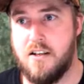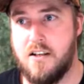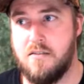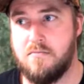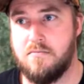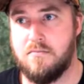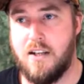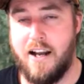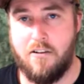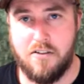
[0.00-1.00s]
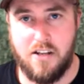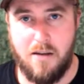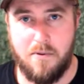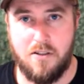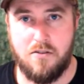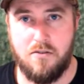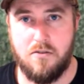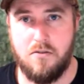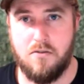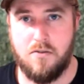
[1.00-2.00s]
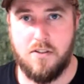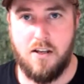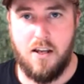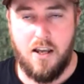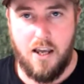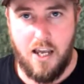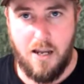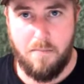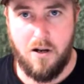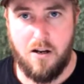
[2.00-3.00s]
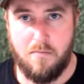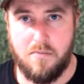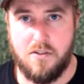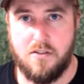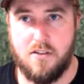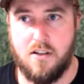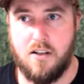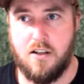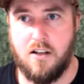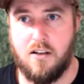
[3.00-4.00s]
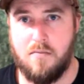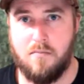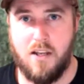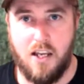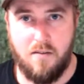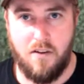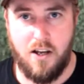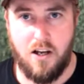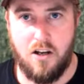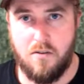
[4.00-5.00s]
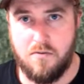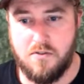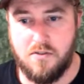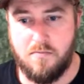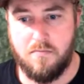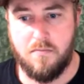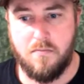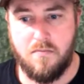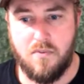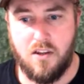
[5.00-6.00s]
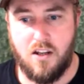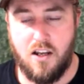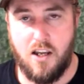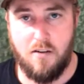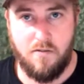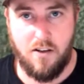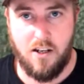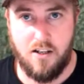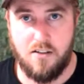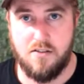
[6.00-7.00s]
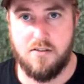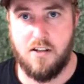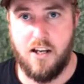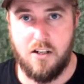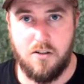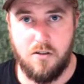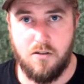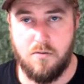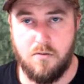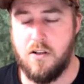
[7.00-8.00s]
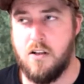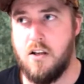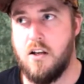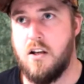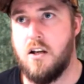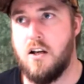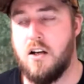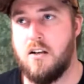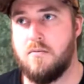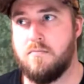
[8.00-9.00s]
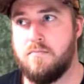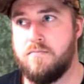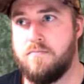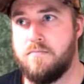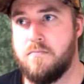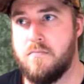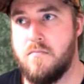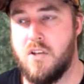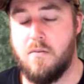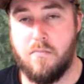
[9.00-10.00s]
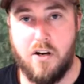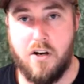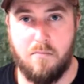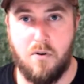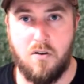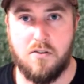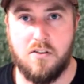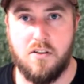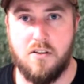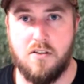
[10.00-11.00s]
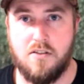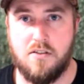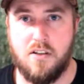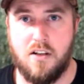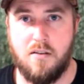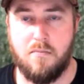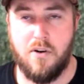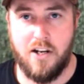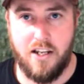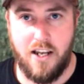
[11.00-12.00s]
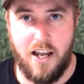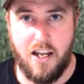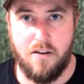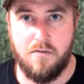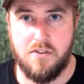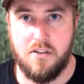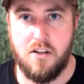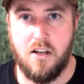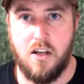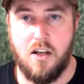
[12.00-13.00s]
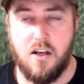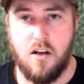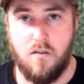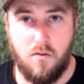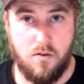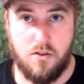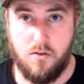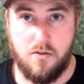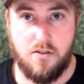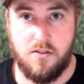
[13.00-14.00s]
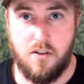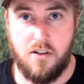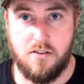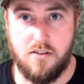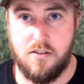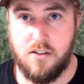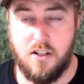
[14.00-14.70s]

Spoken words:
aquascaping tools, air pumps, air valves, air fittings, air tube, um, breeding boxes, breeding caves of all sorts and sizes,